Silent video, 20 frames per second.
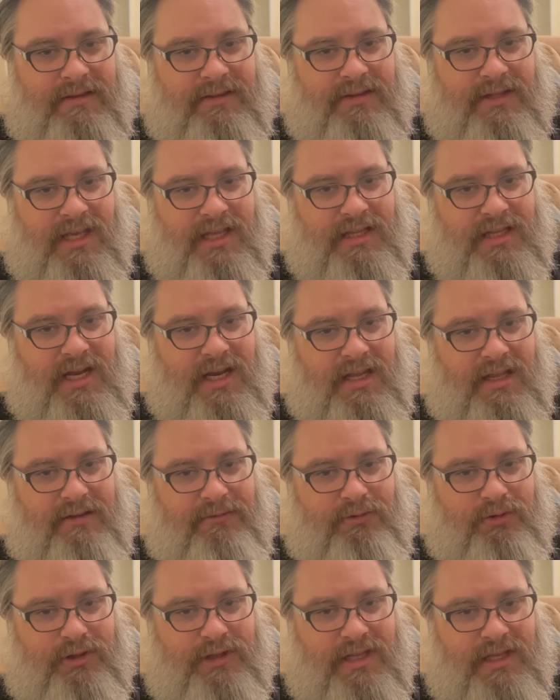thing that I
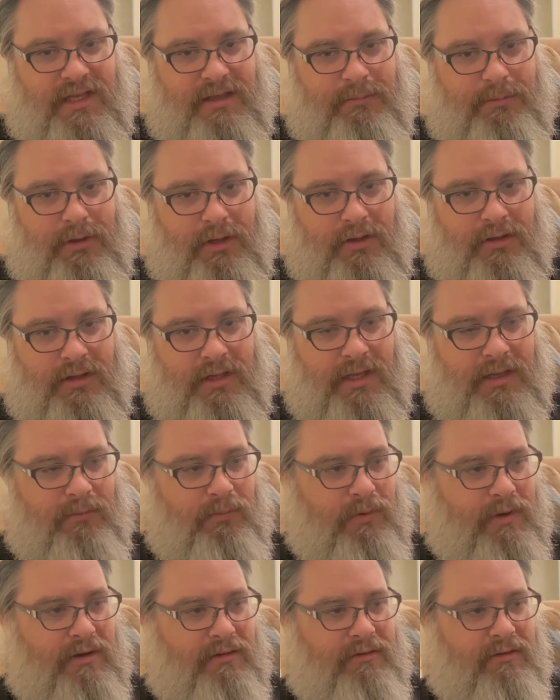ever think about, like
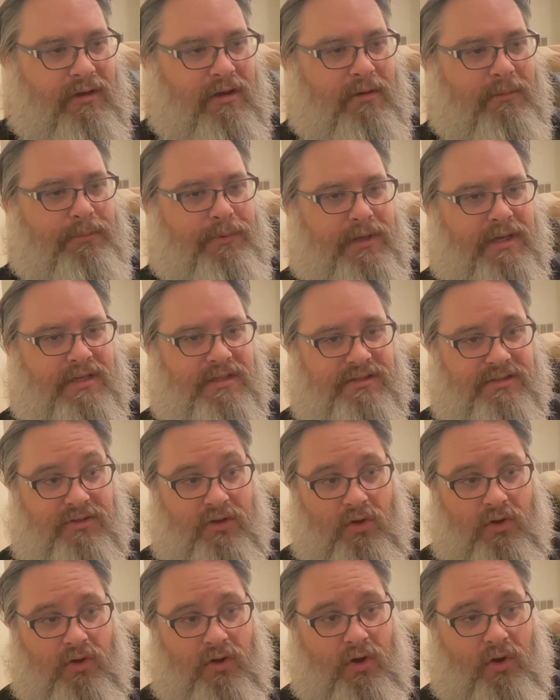whenever, because
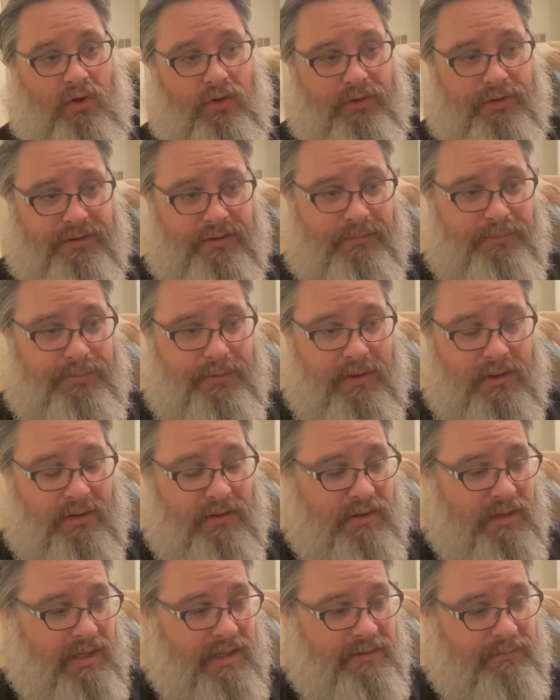all the,
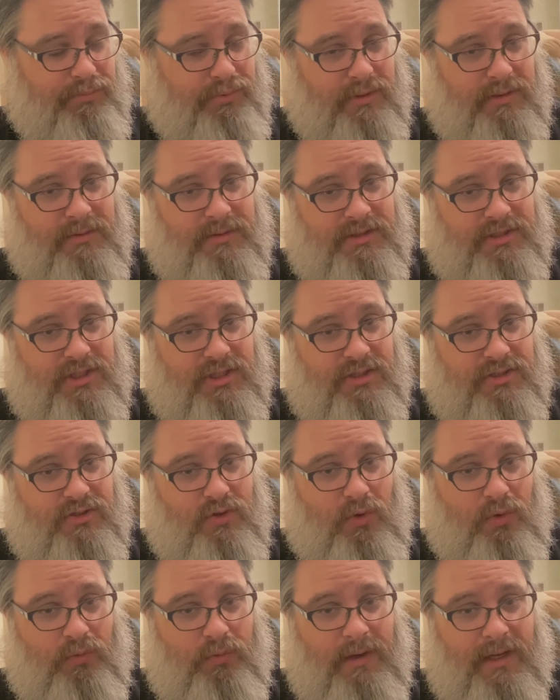like pretty much this
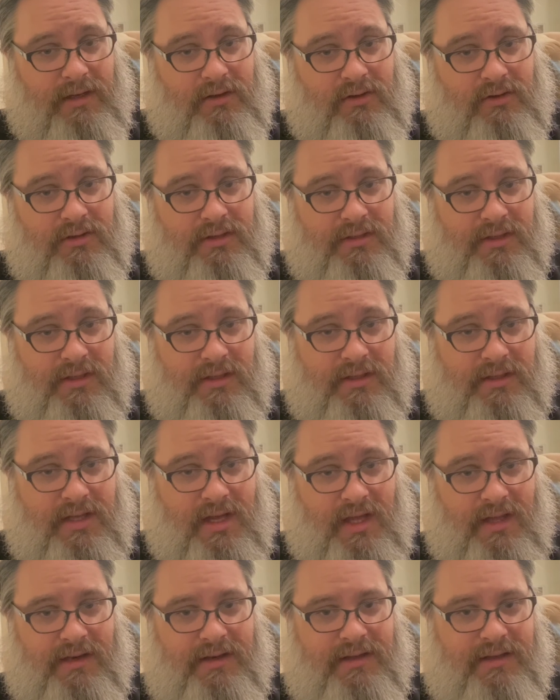whole record
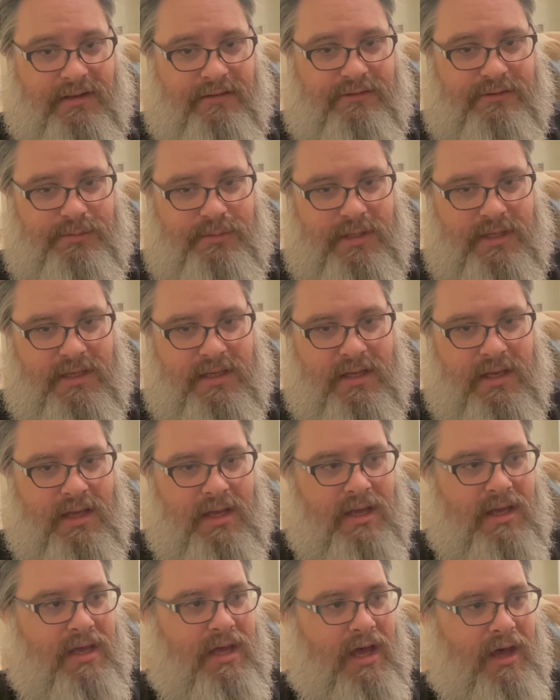kind of gives me
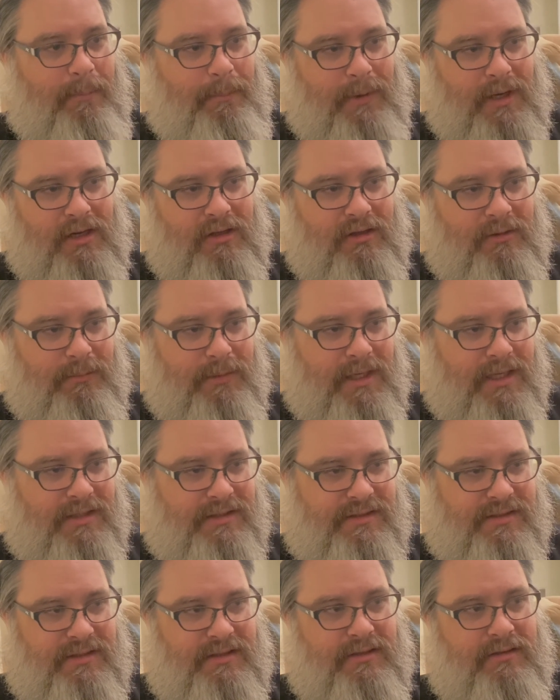a Marilyn
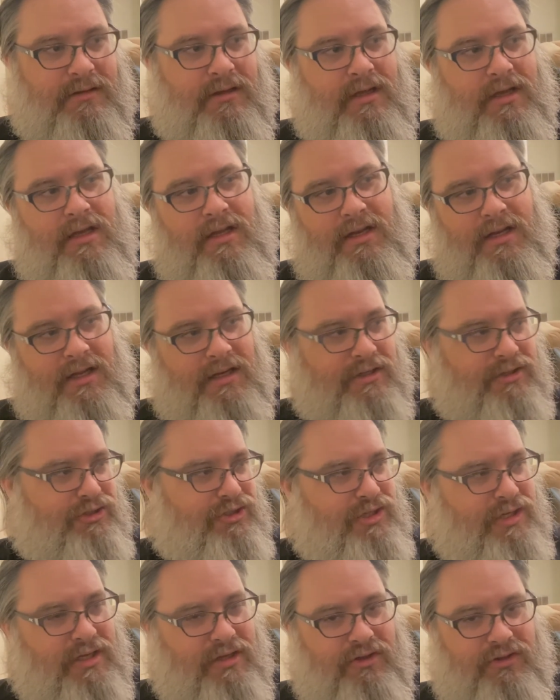Manson, Nine Inch
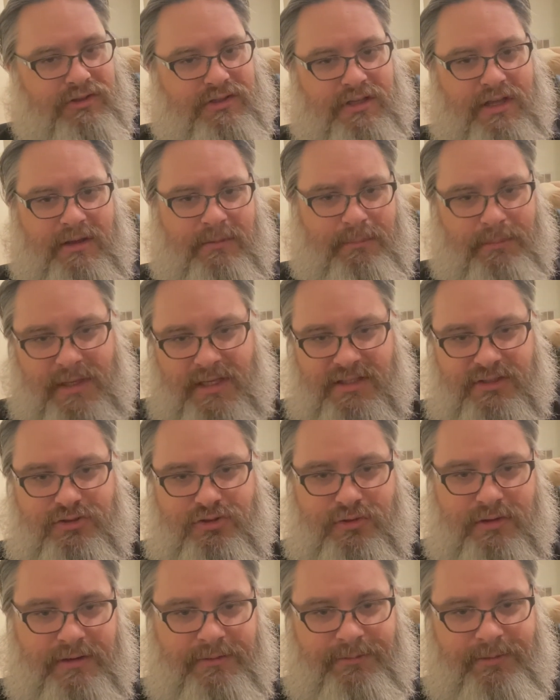Nails, and
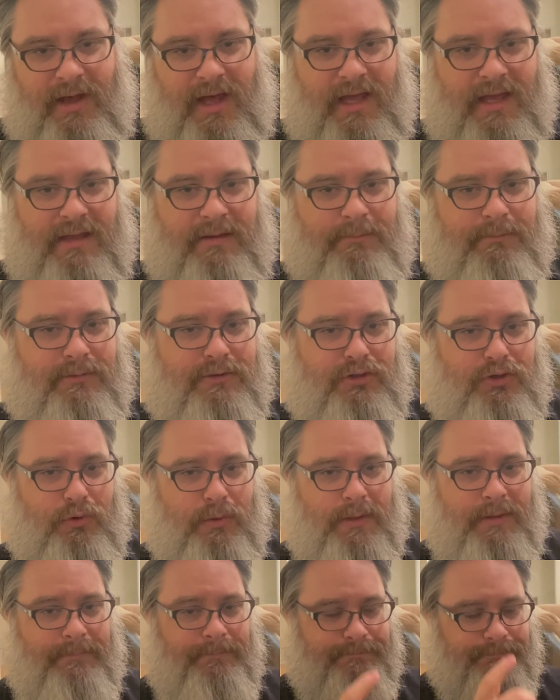Ministry vibe to
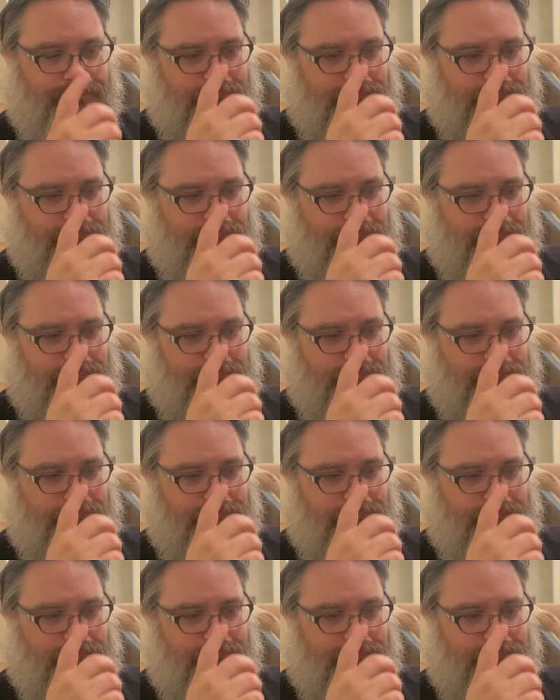it,